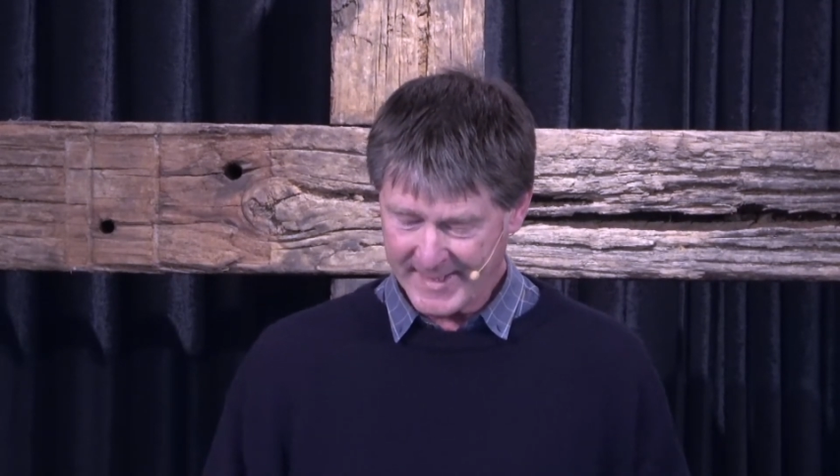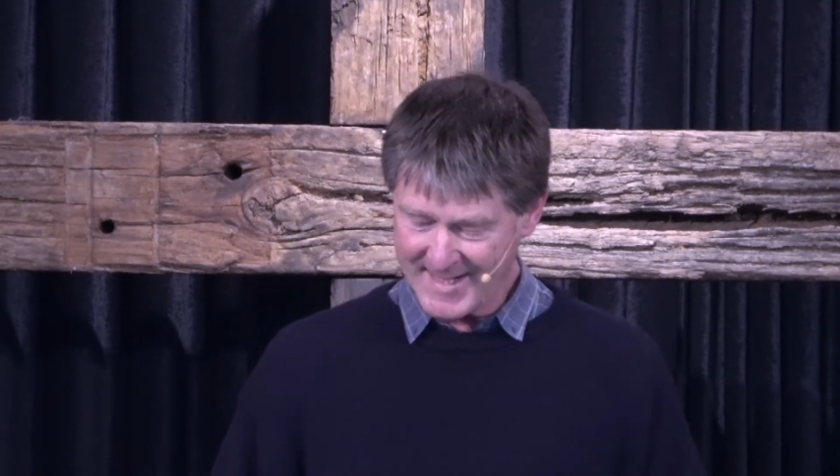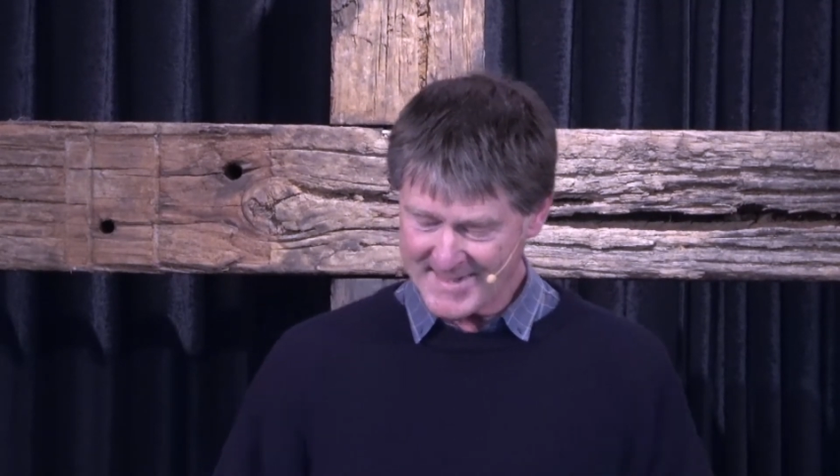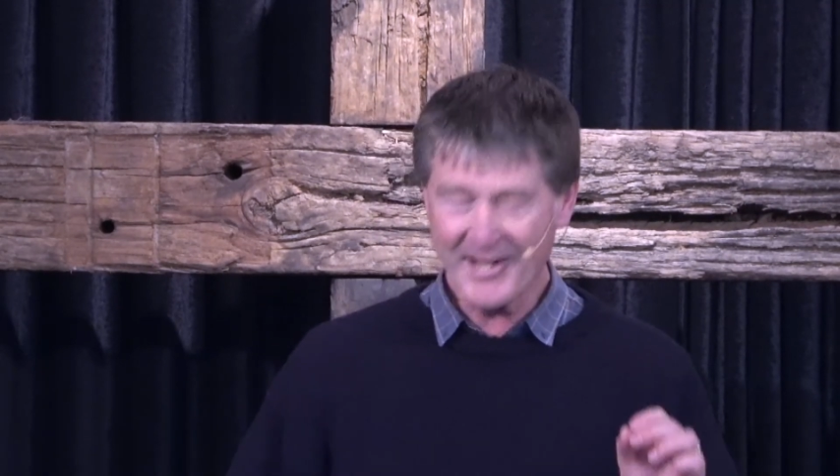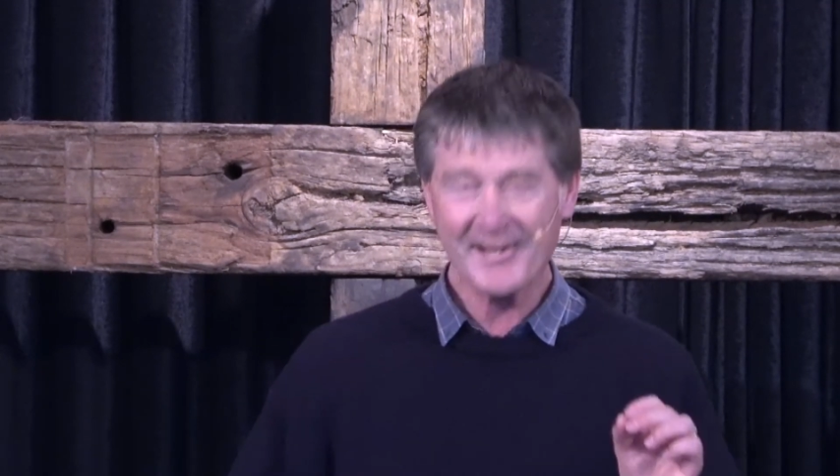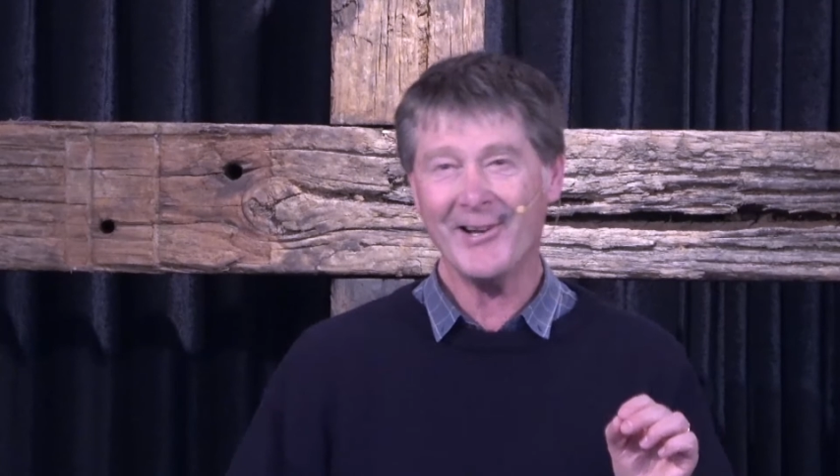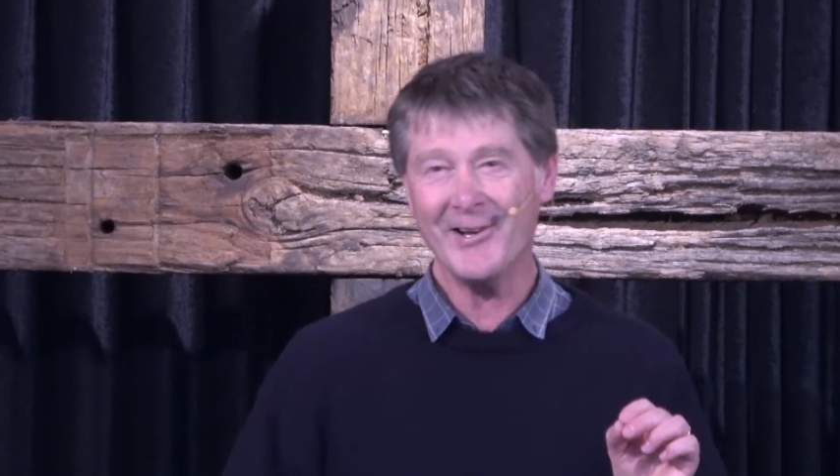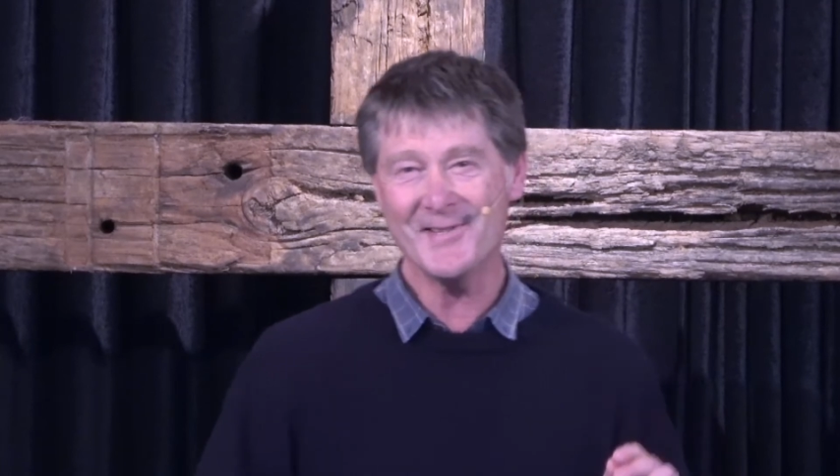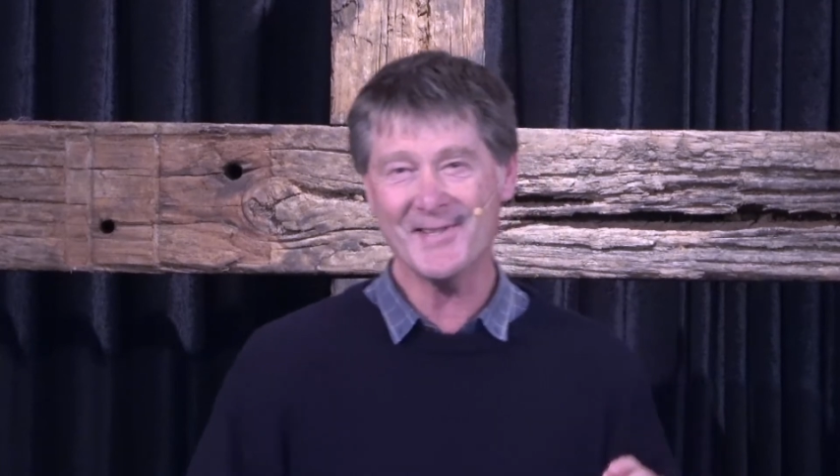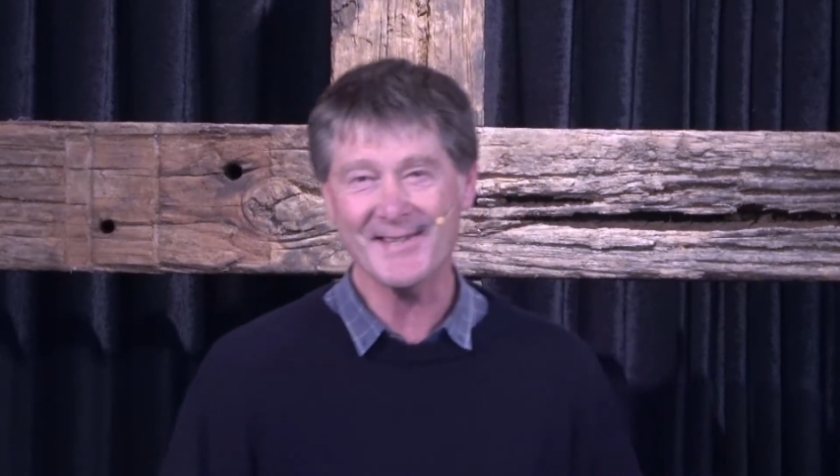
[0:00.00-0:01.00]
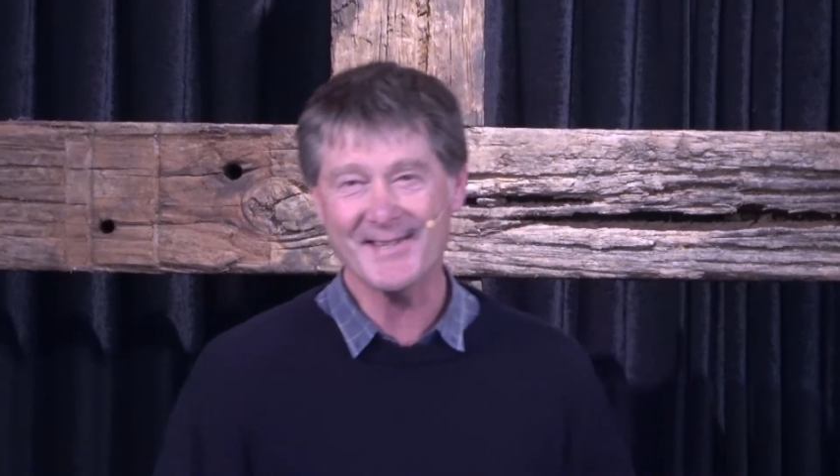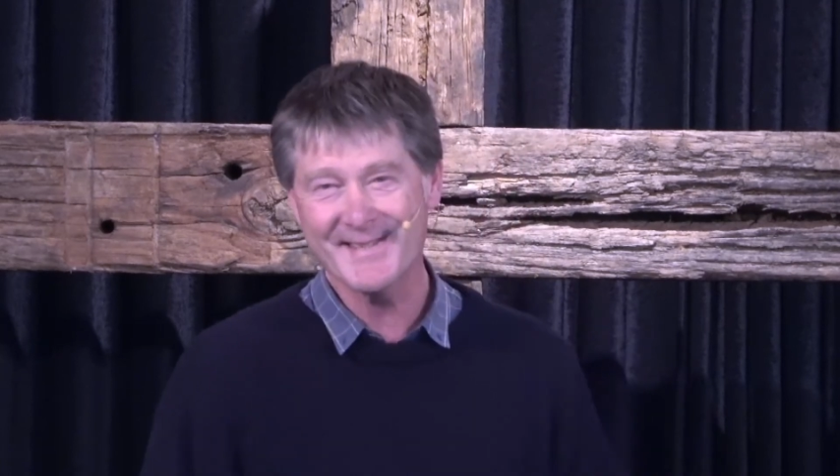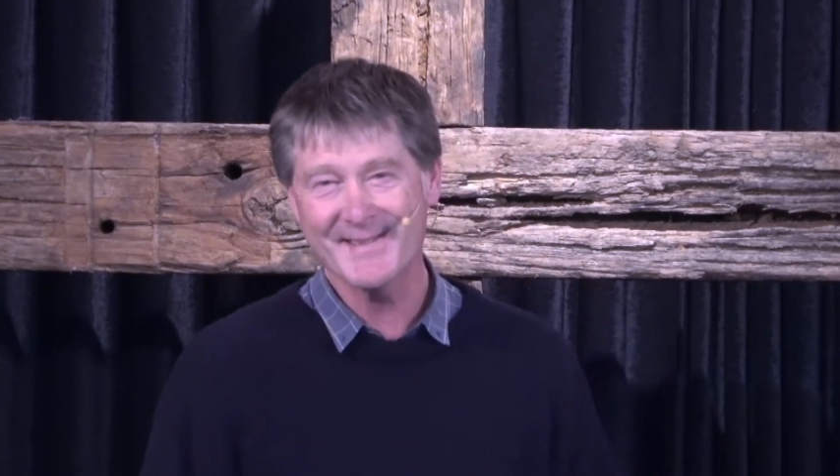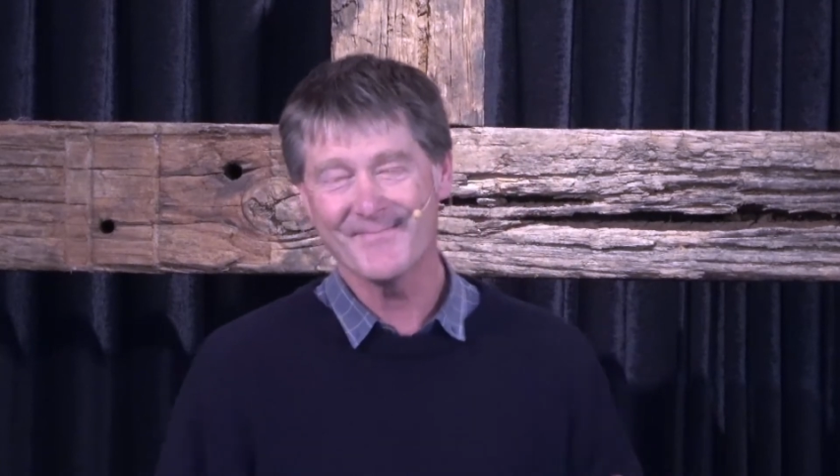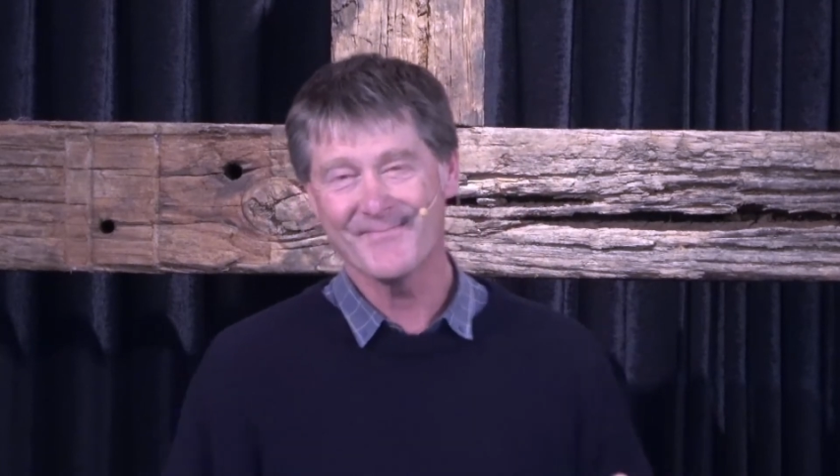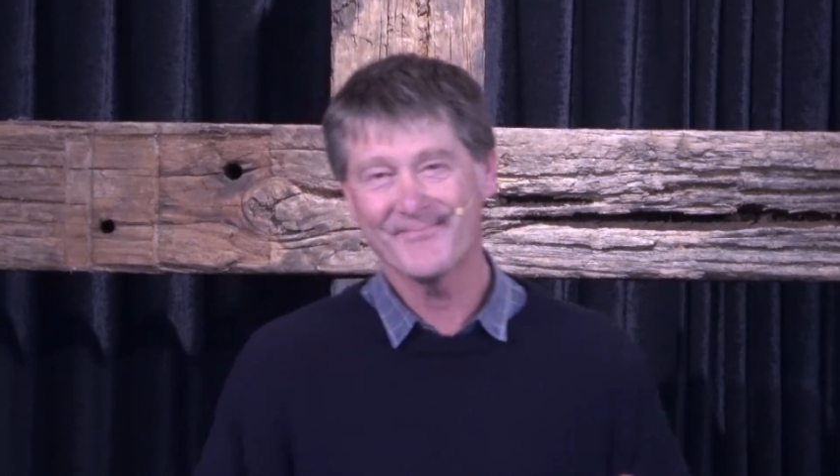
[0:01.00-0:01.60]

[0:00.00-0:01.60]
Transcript: And as I close this,